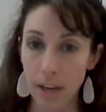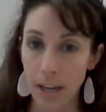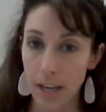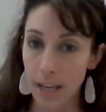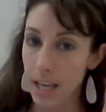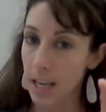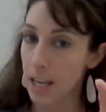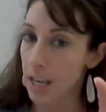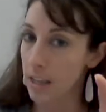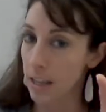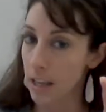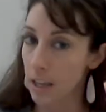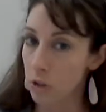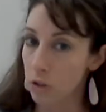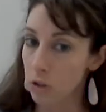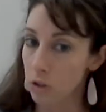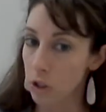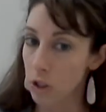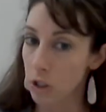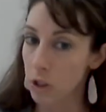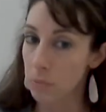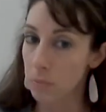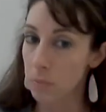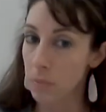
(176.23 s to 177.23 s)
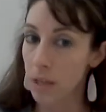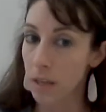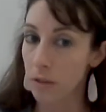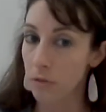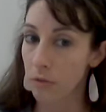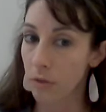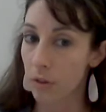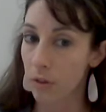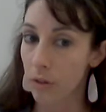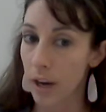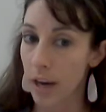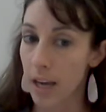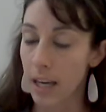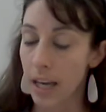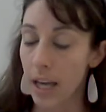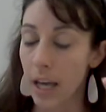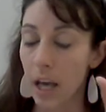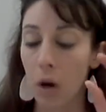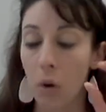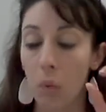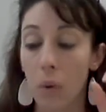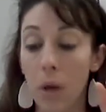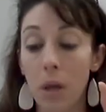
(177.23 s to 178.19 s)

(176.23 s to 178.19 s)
And again, that's just men for right now.